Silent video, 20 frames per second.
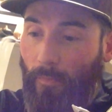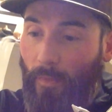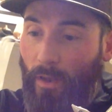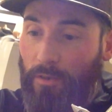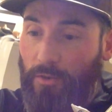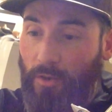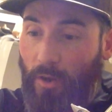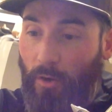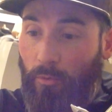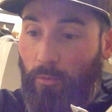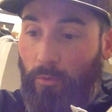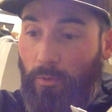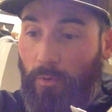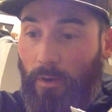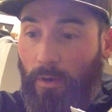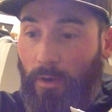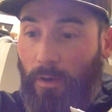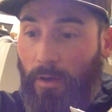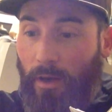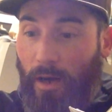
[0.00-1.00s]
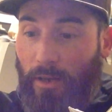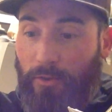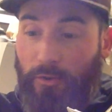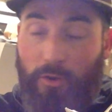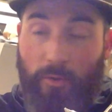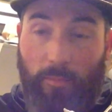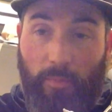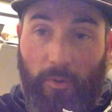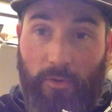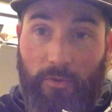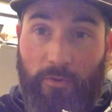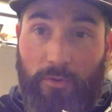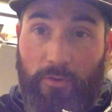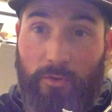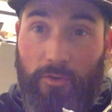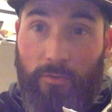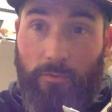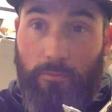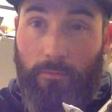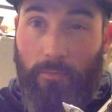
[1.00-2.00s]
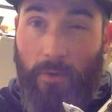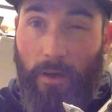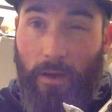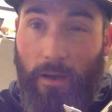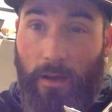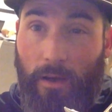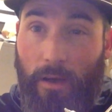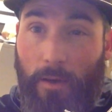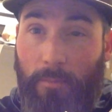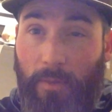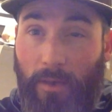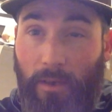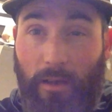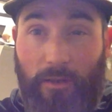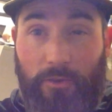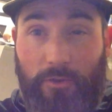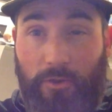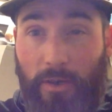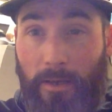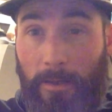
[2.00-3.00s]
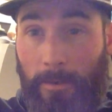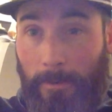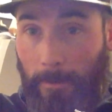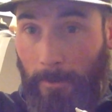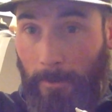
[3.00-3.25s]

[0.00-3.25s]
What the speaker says: So I took the plunge mid last year.